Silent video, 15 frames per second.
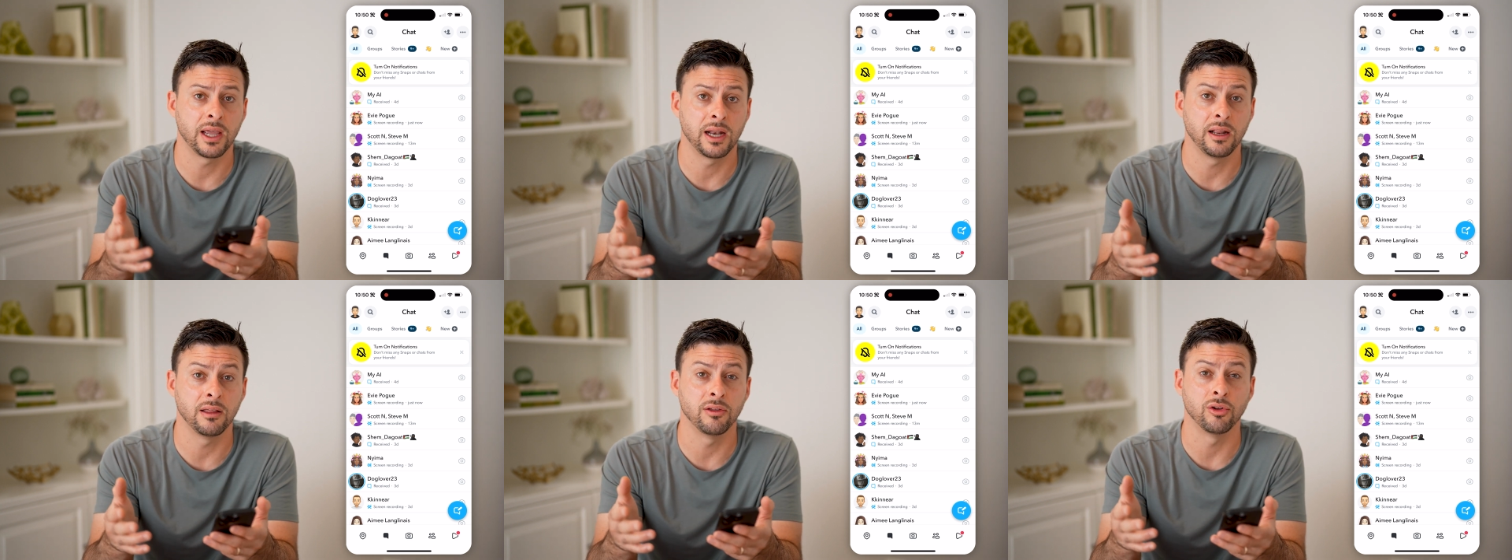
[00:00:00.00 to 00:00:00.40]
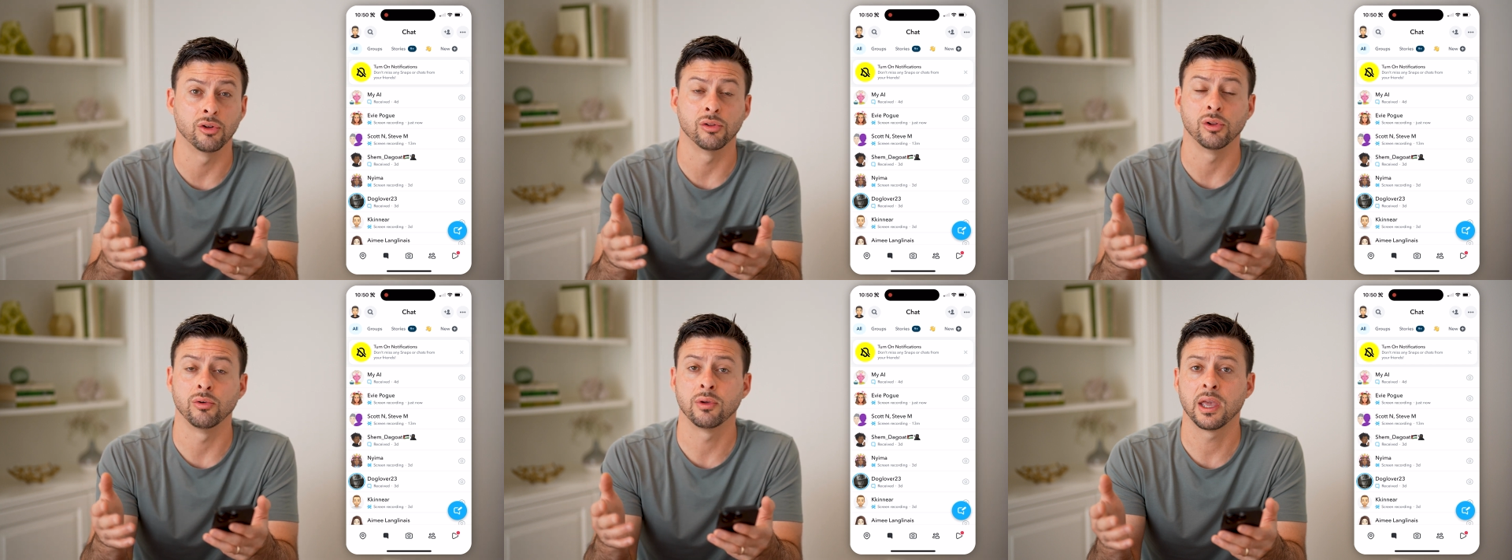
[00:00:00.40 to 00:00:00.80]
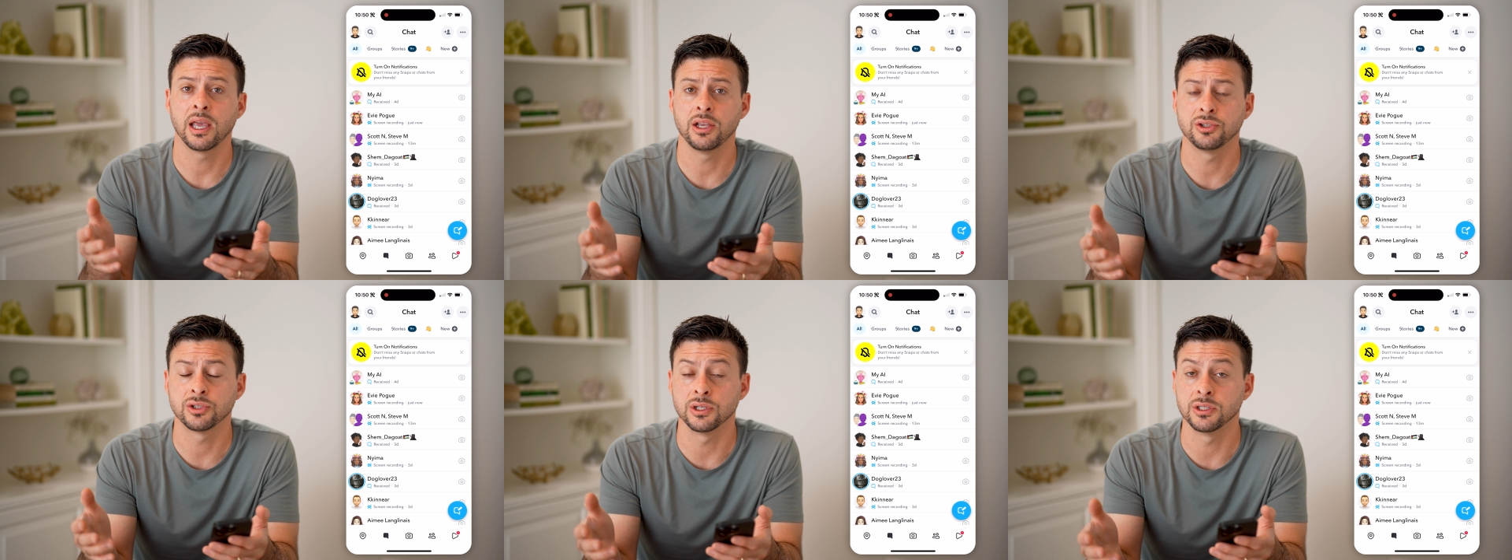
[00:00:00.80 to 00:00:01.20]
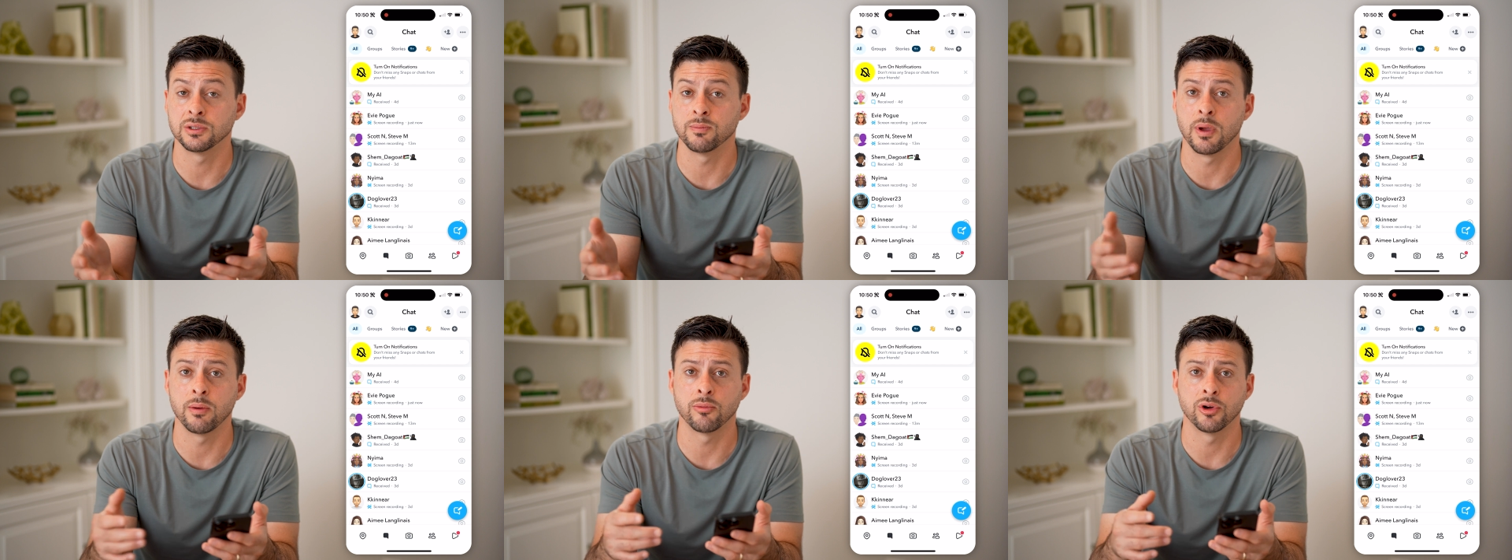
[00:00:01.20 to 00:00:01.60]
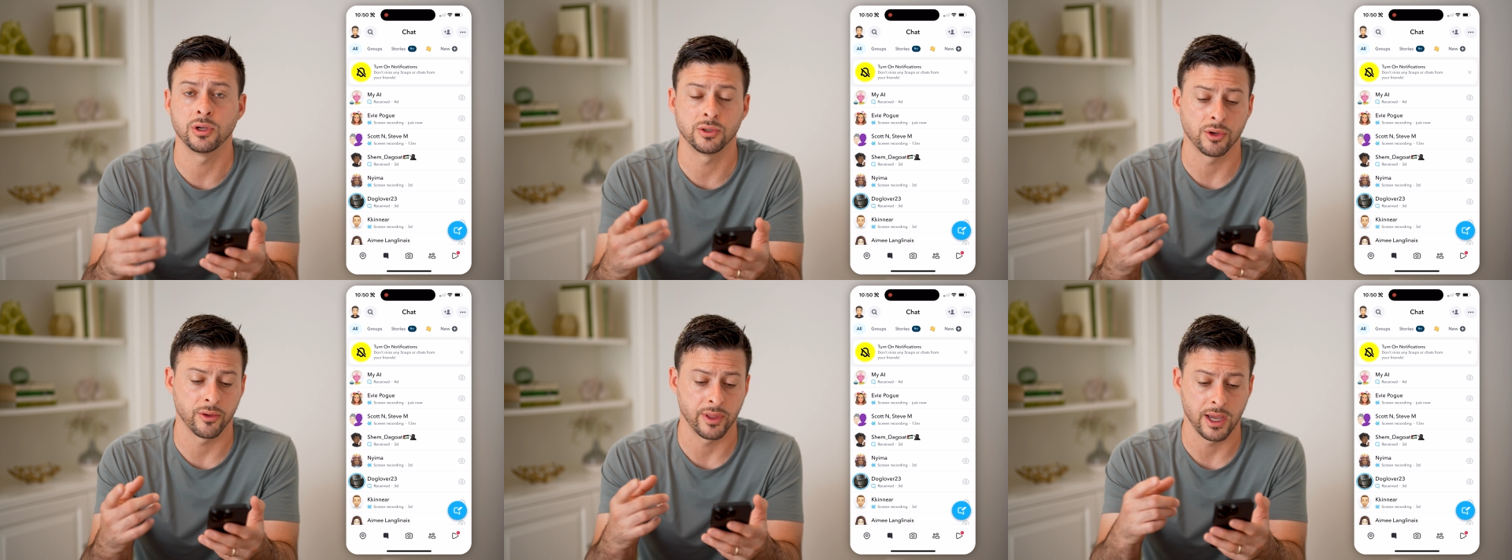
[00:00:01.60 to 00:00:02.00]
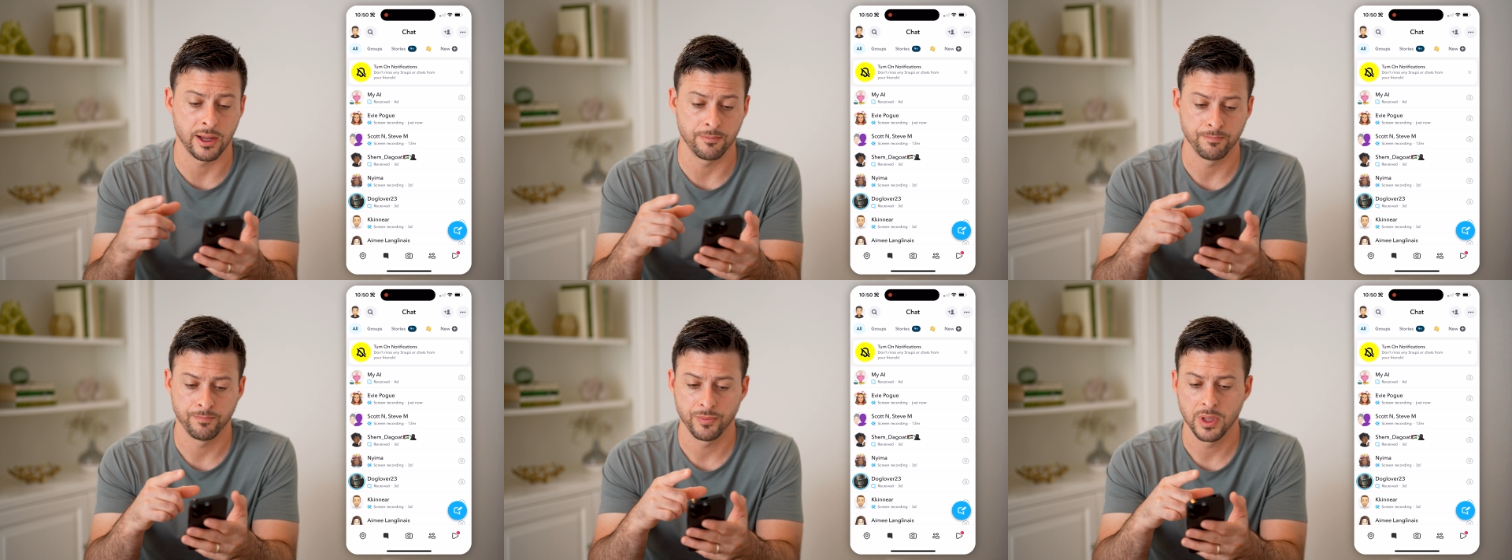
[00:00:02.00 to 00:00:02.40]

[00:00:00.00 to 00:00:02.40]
any of your locations, memories, all that.